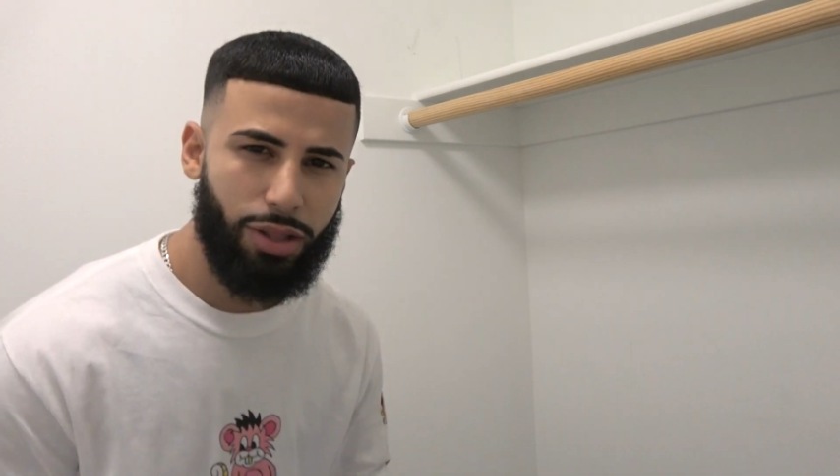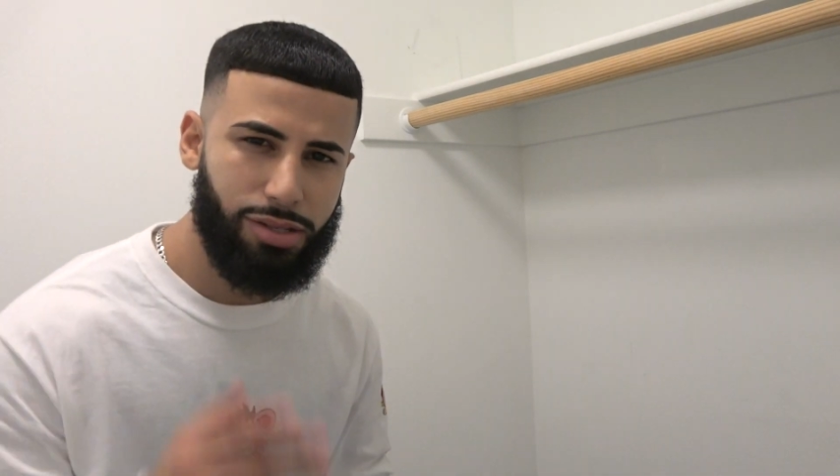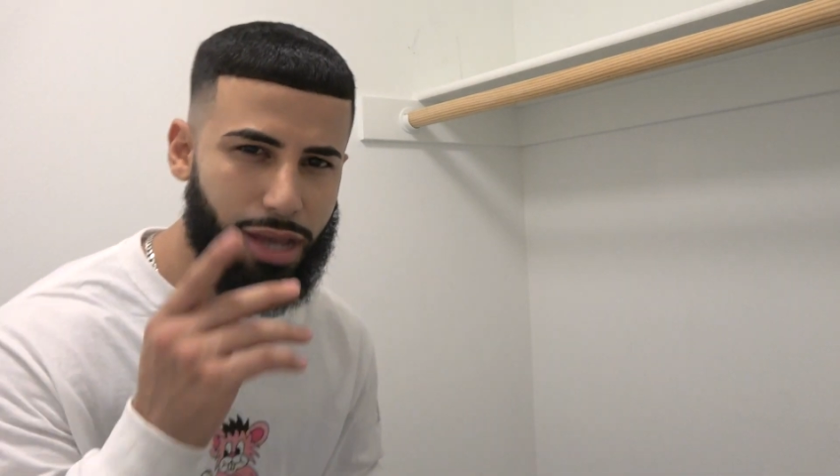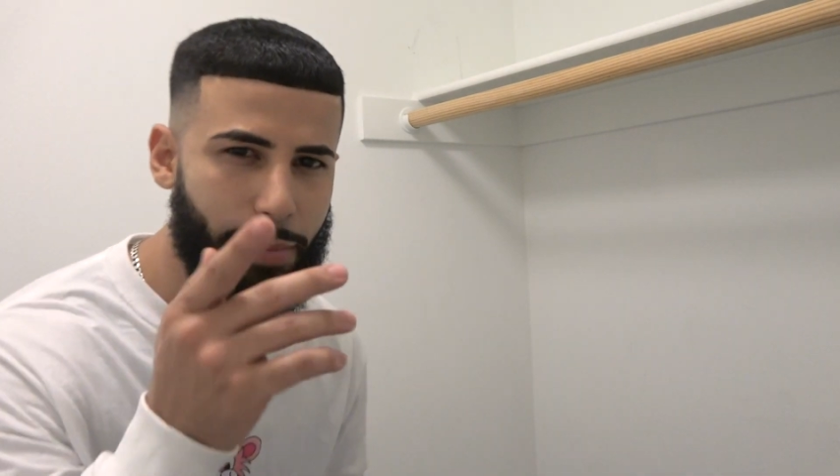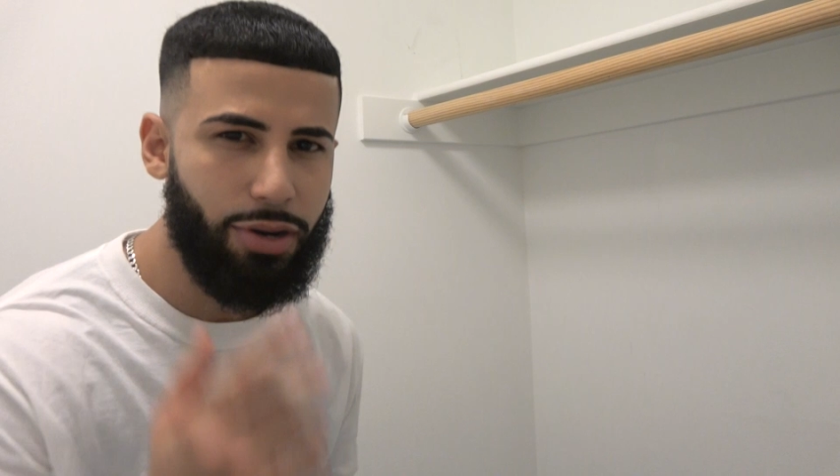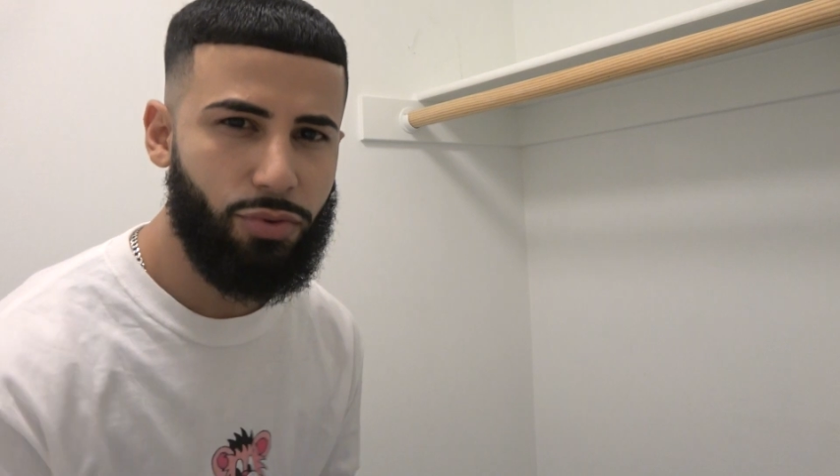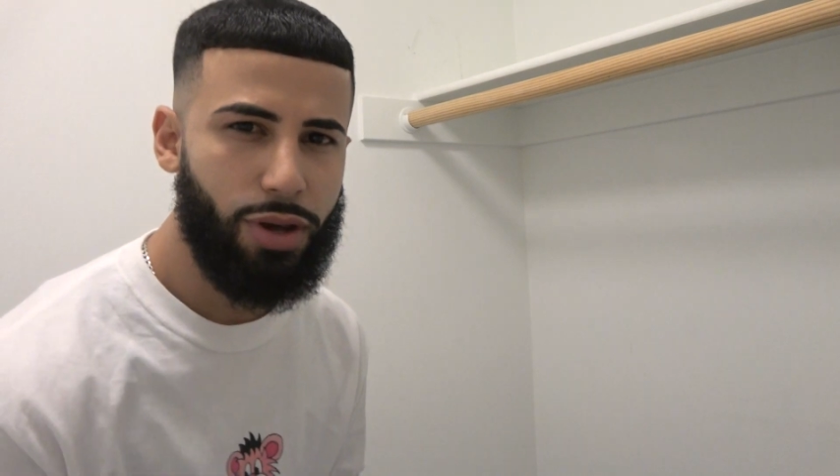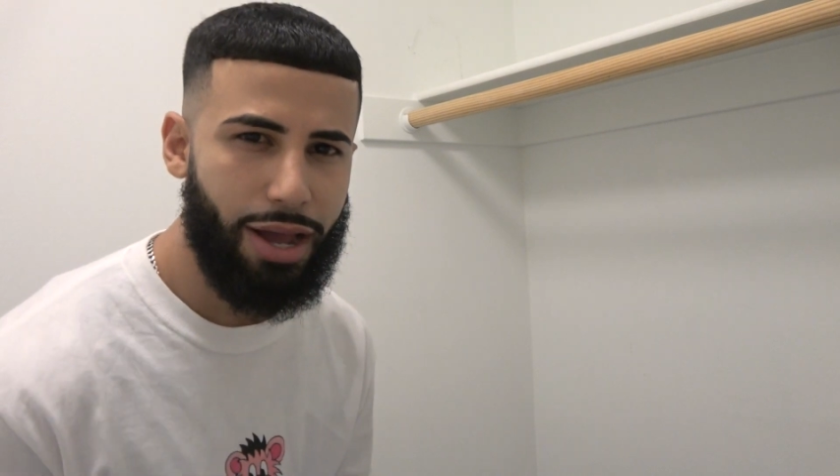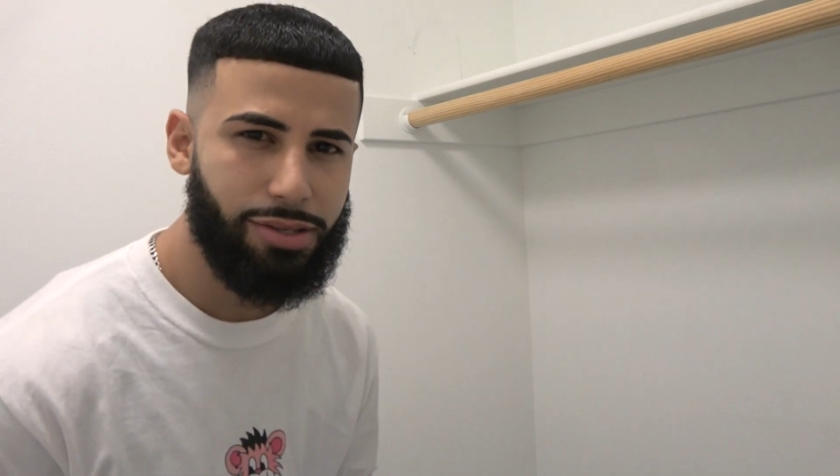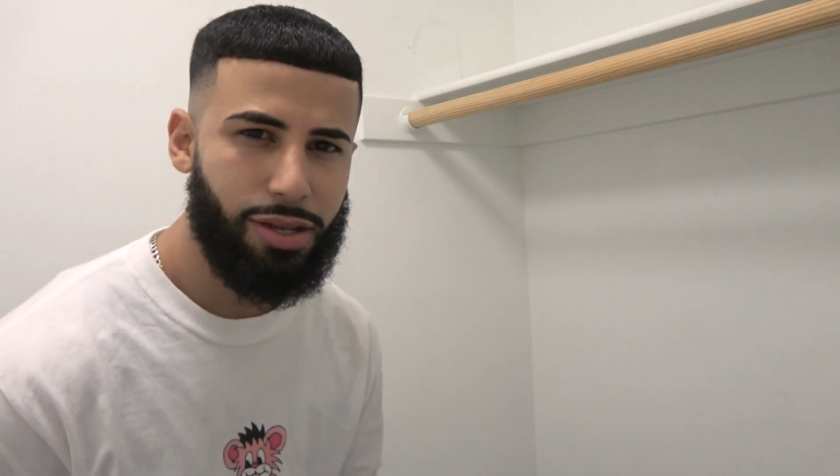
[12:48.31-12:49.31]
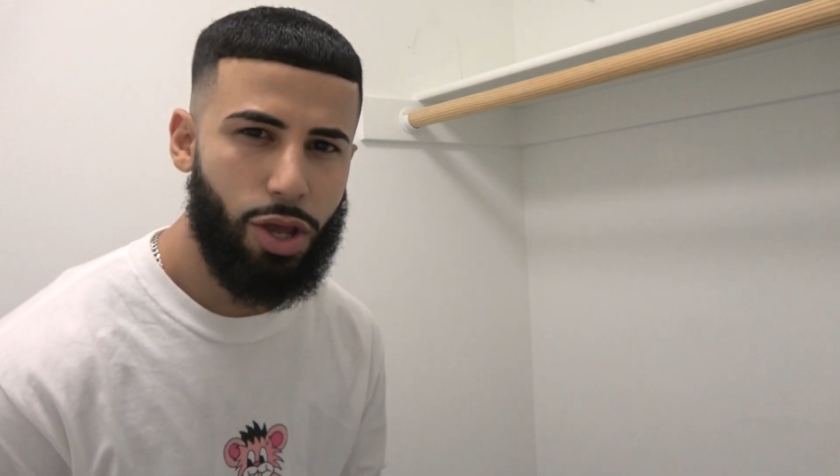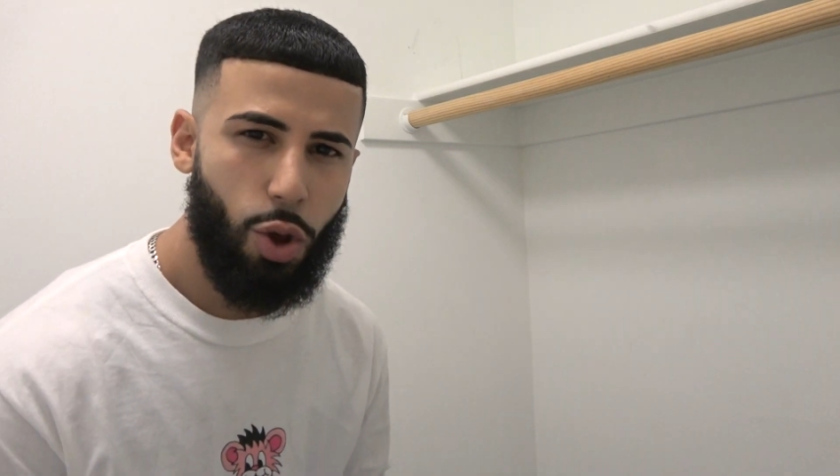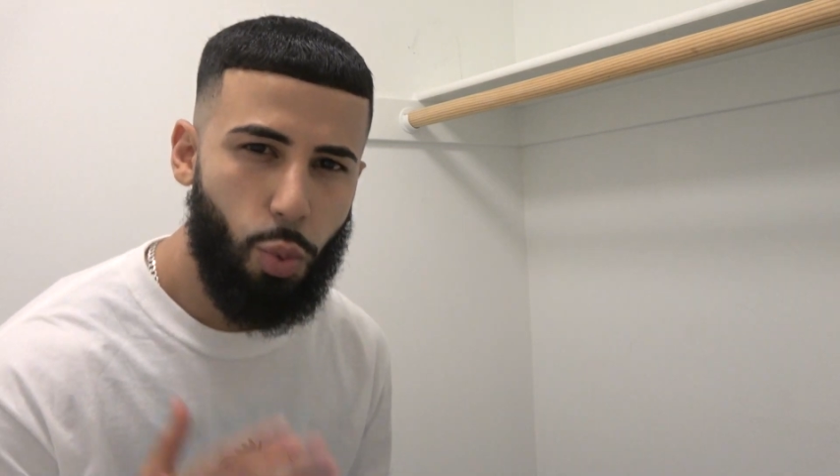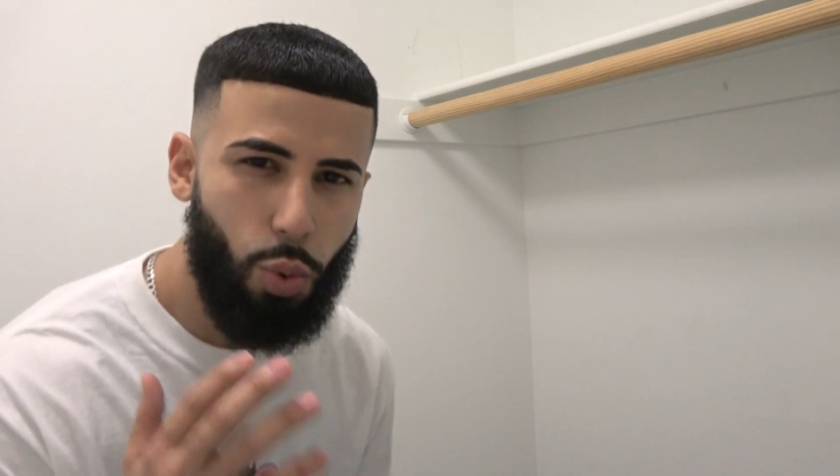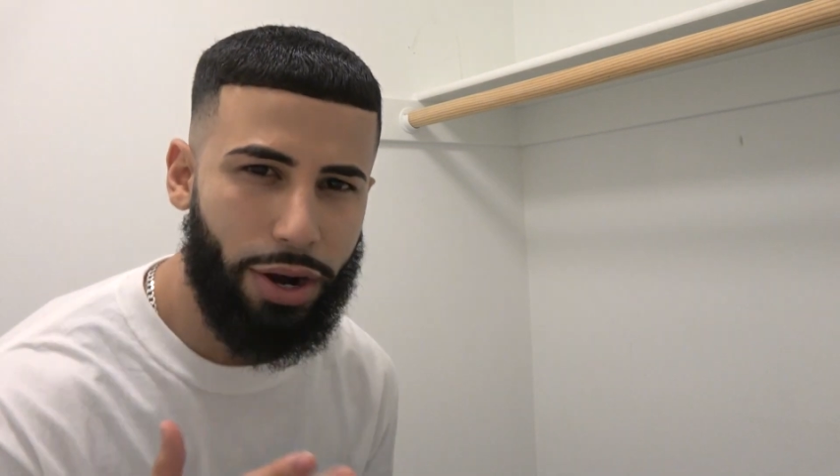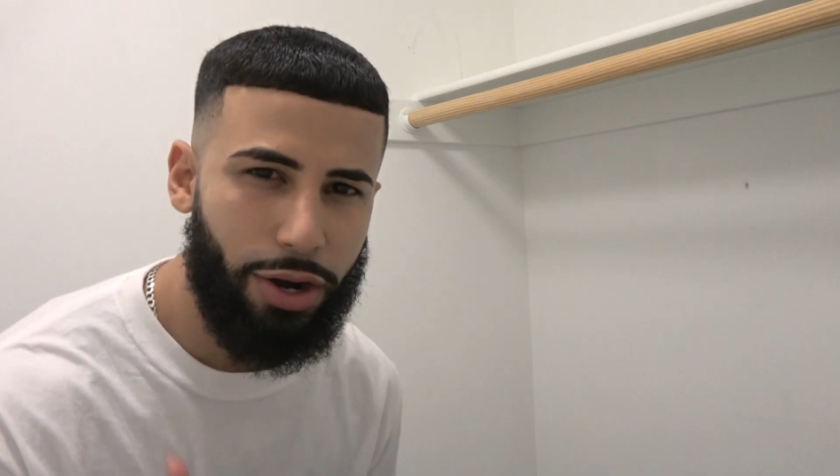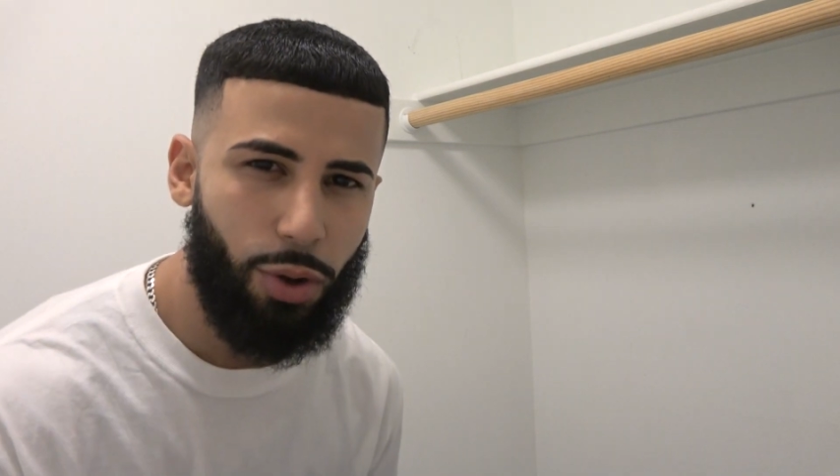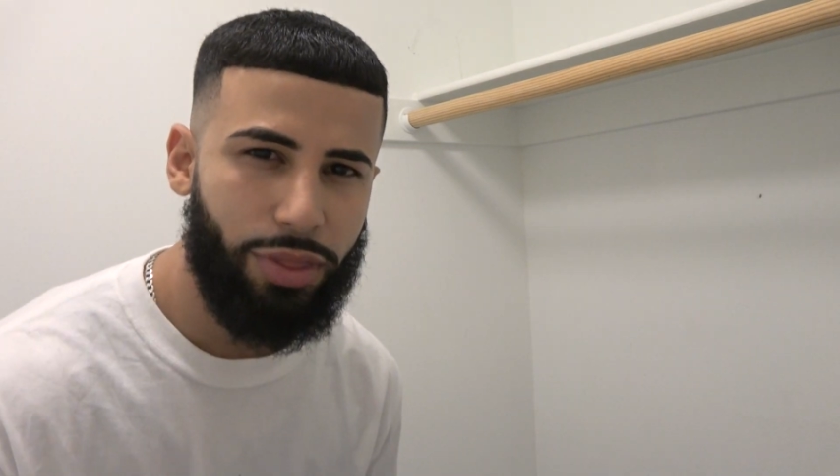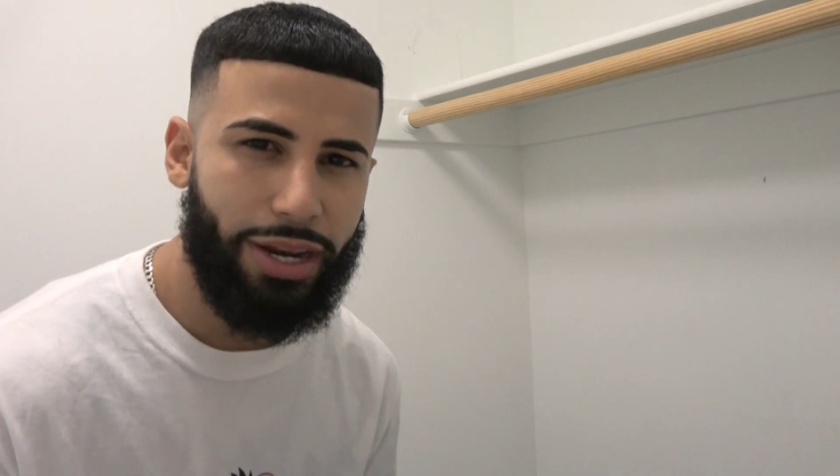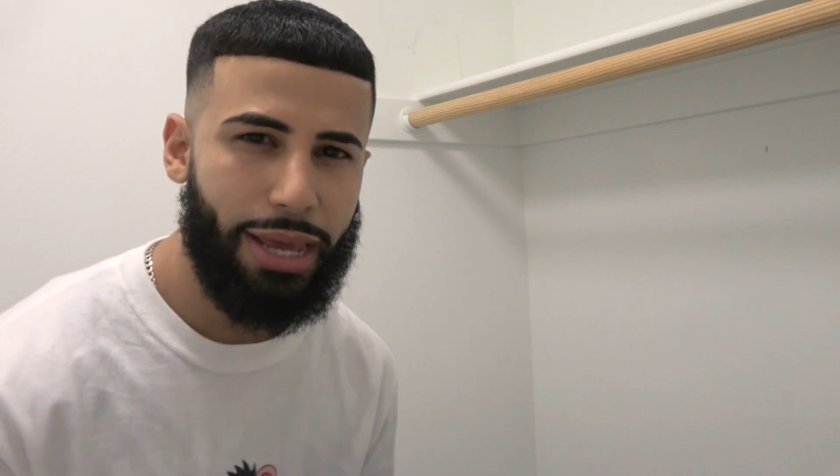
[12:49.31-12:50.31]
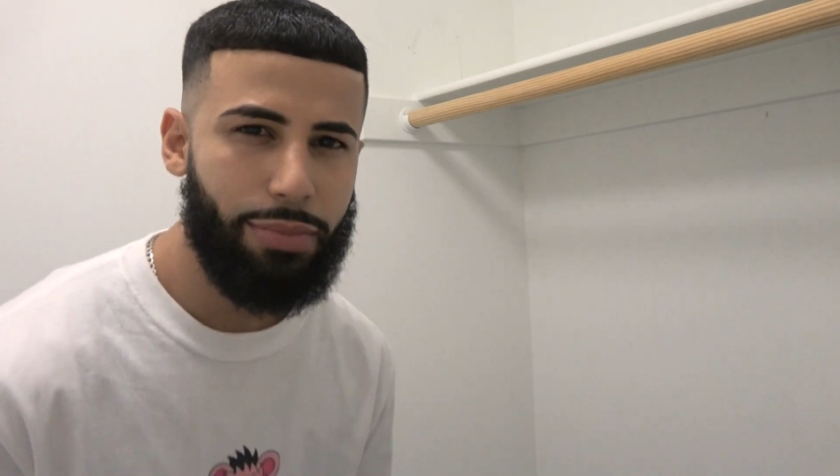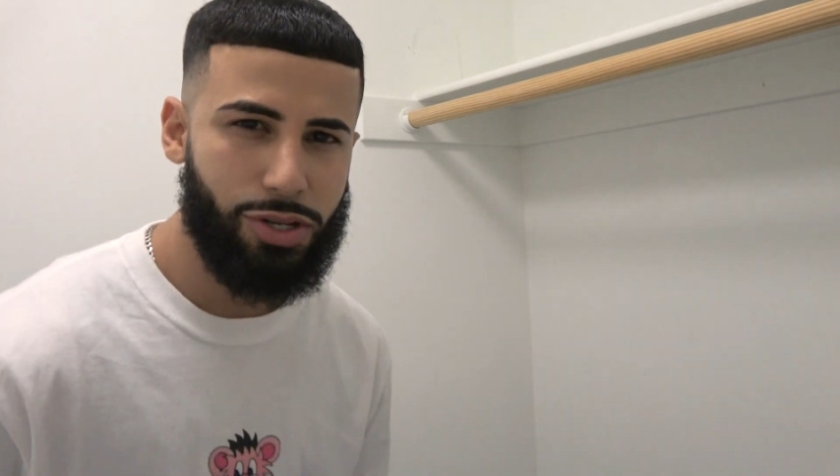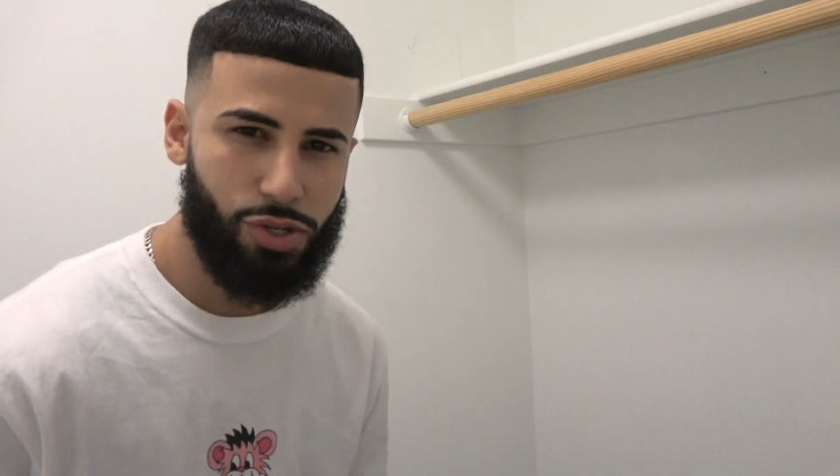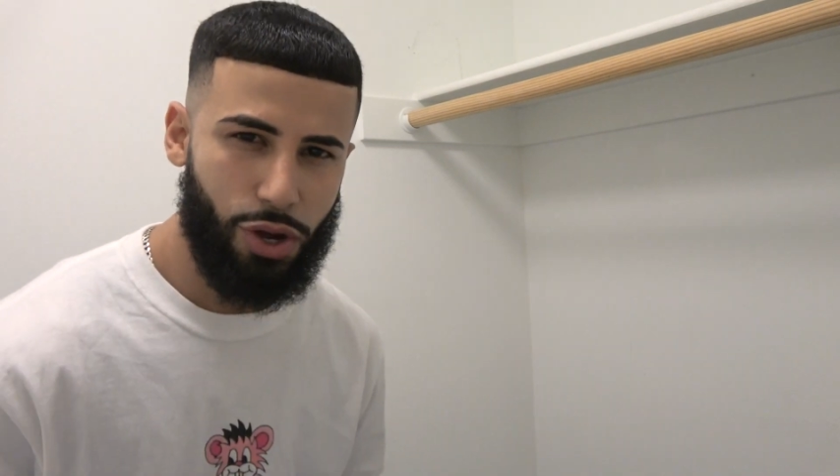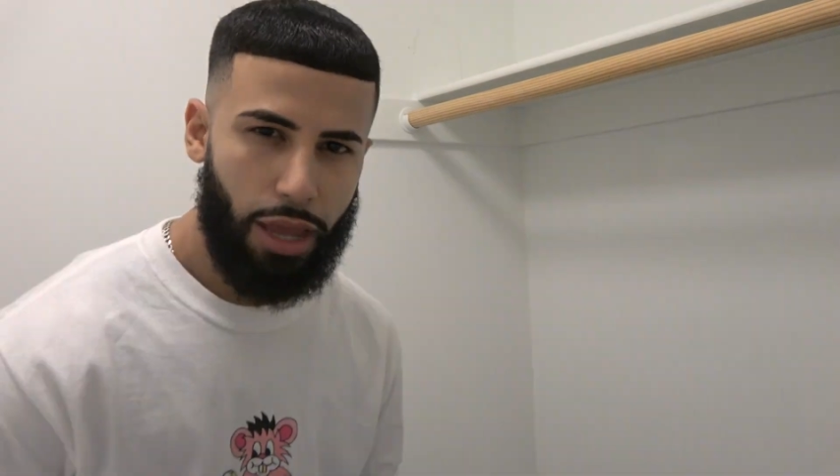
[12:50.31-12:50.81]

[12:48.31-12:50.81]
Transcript: Let's see how many of you guys want to know the name of the song.